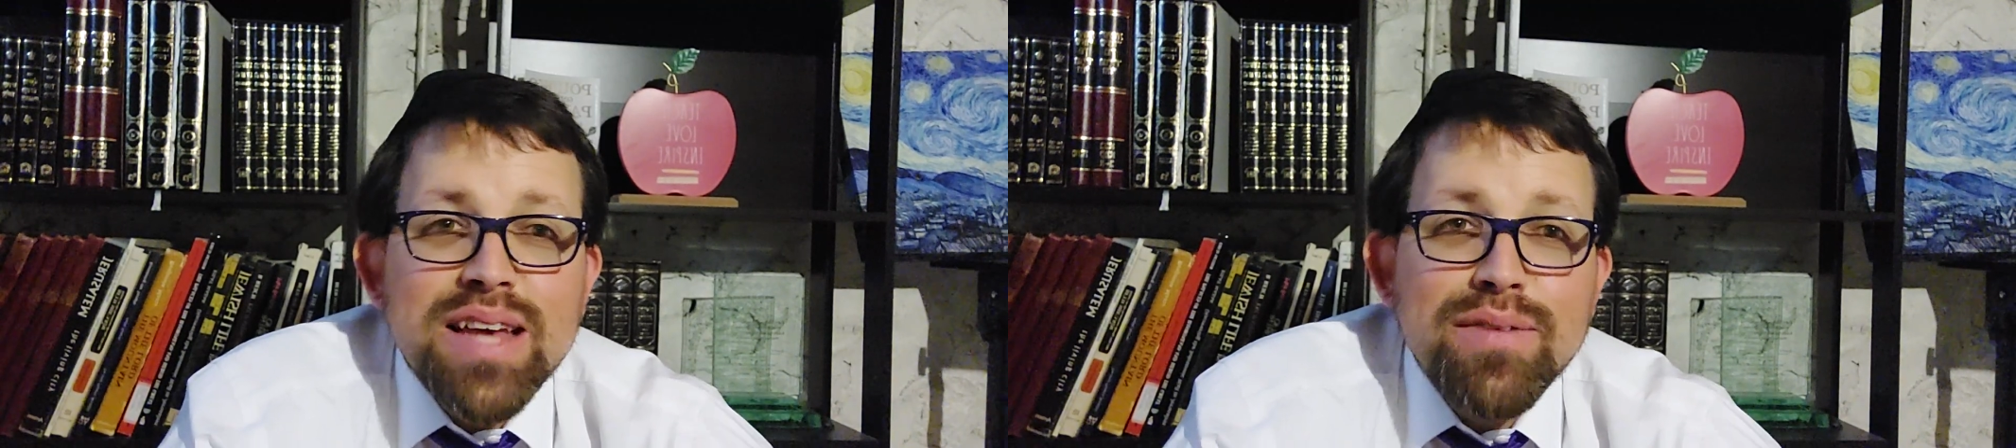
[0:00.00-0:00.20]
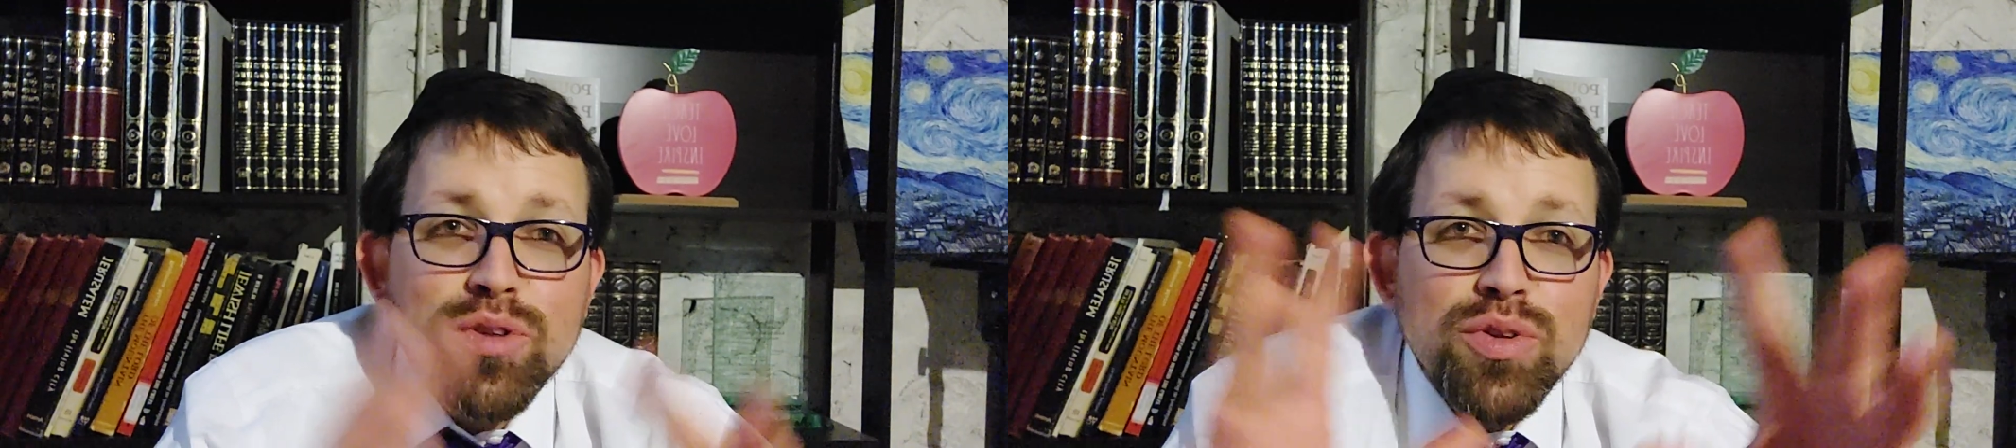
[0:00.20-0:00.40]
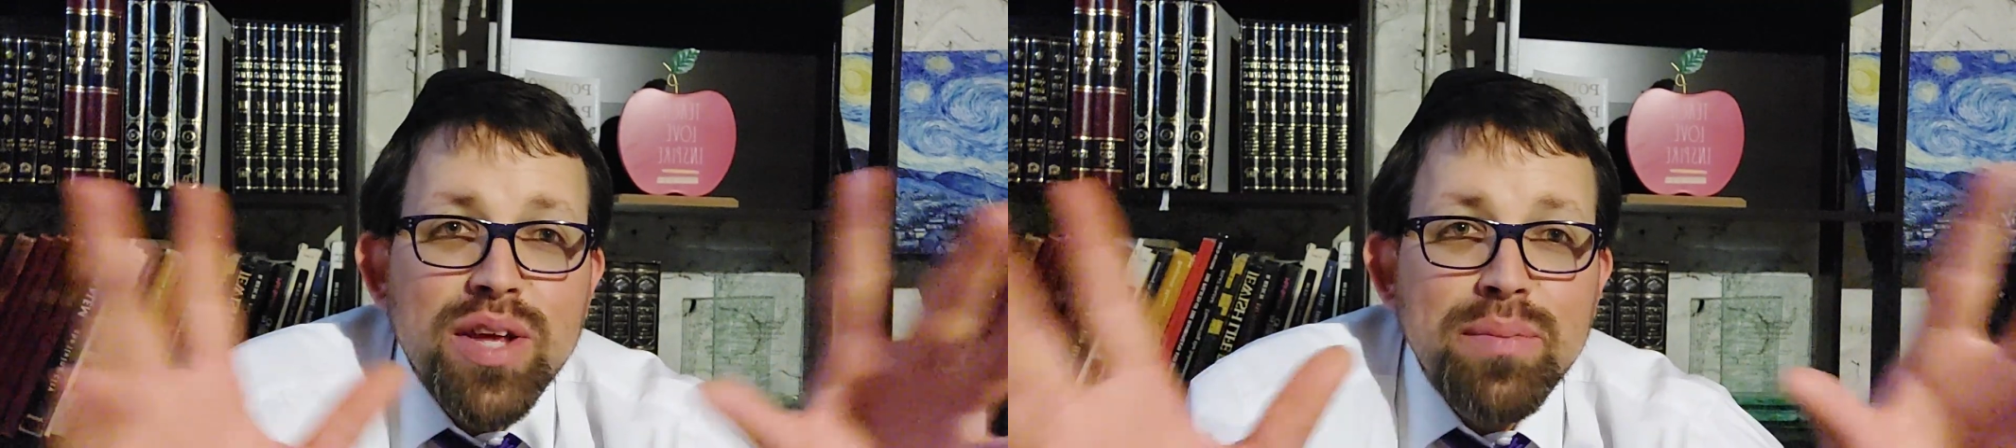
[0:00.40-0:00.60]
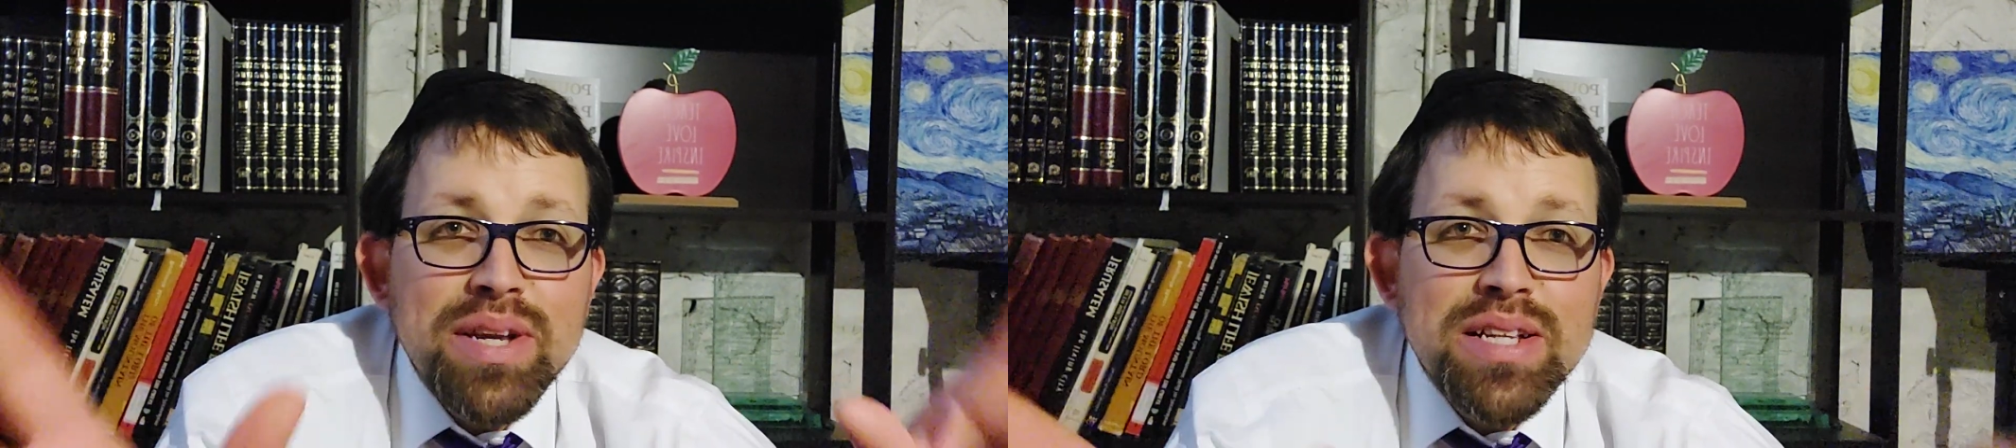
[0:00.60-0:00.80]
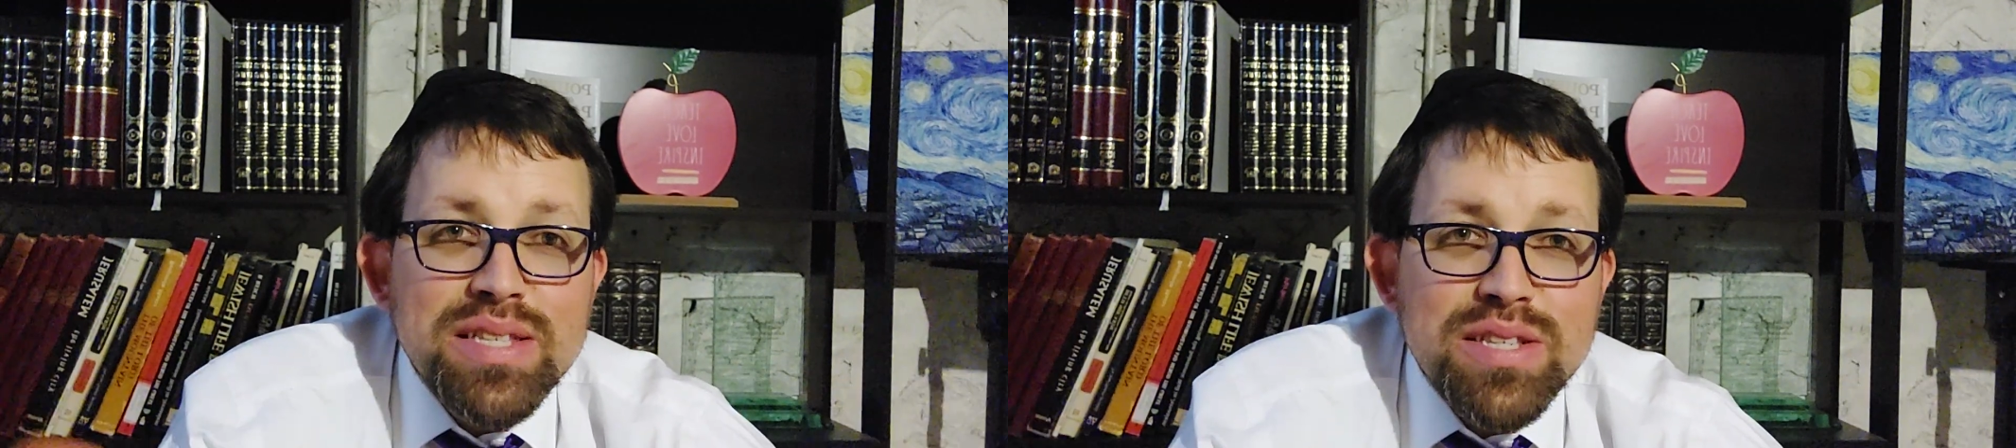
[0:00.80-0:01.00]
After 10
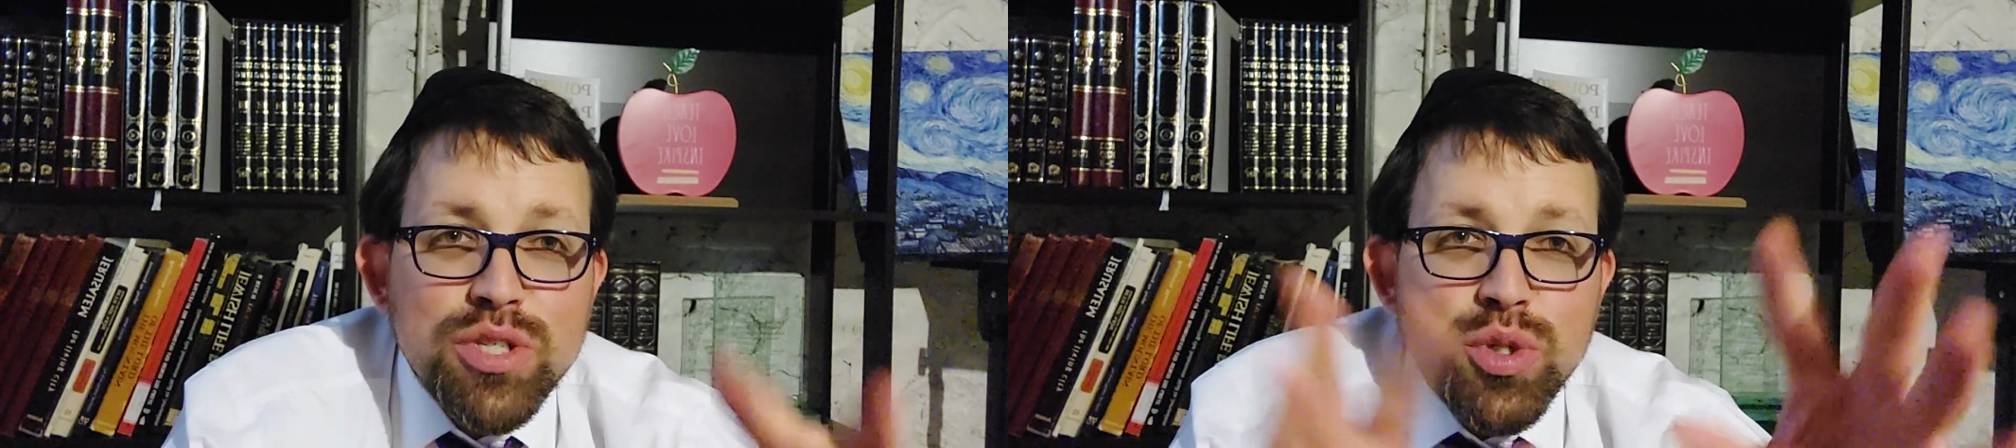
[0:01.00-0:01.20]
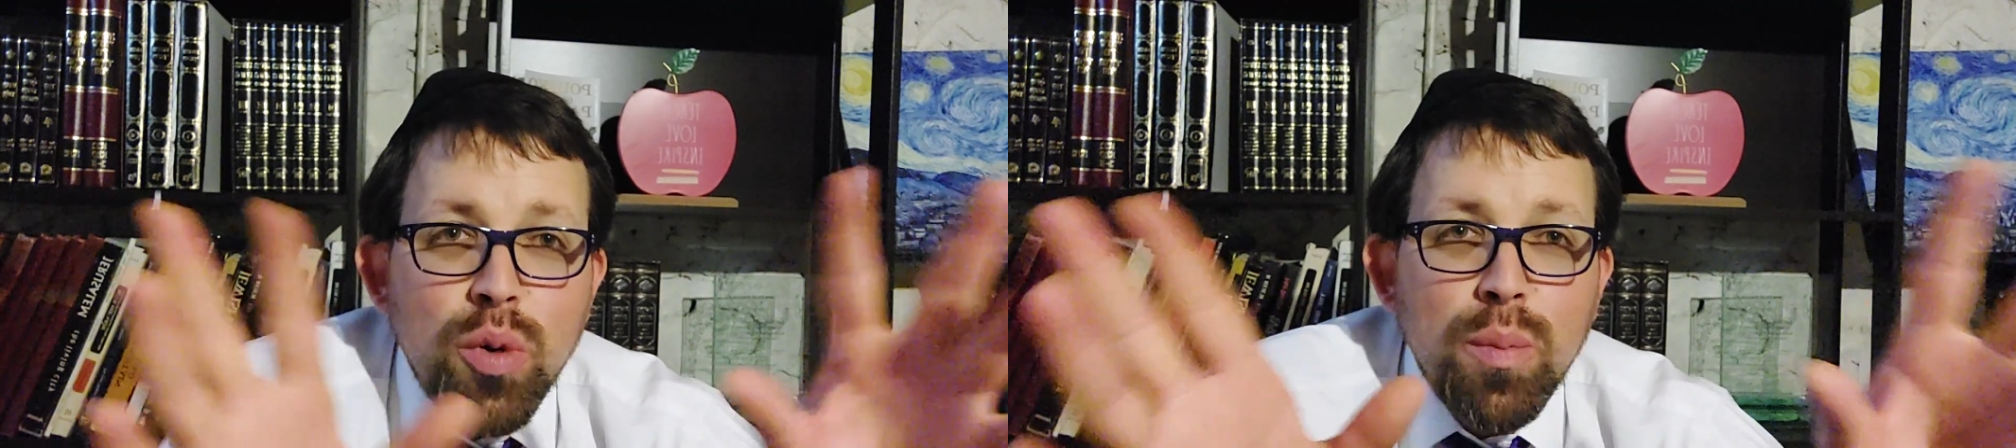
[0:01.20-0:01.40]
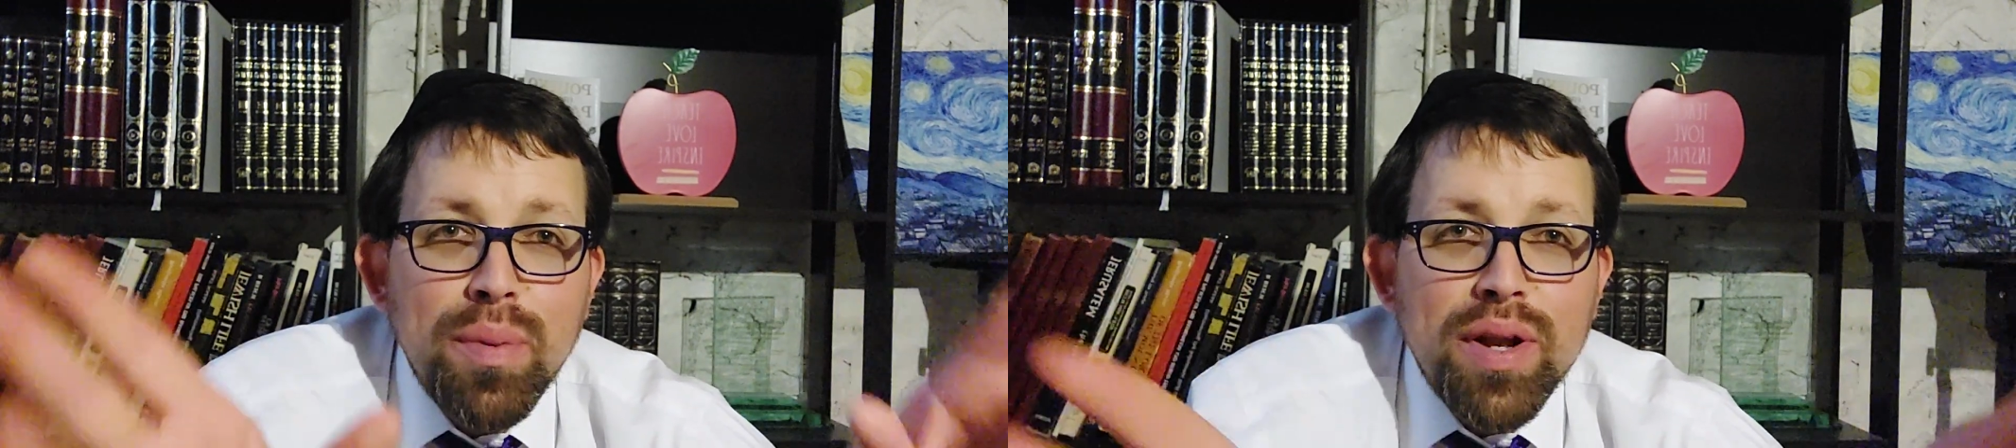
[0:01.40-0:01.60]
minutes, the soap,